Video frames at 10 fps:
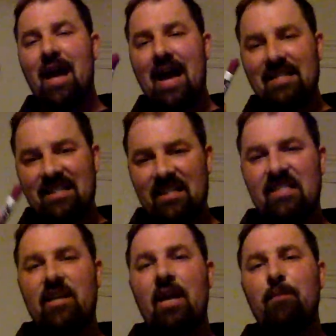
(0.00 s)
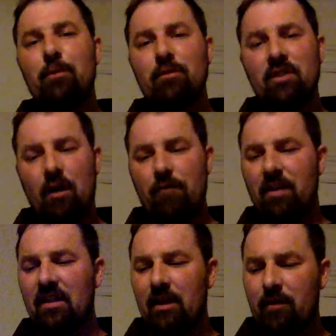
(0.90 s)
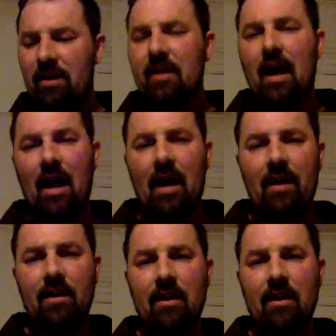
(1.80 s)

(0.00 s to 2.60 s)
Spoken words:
as disciples of the living God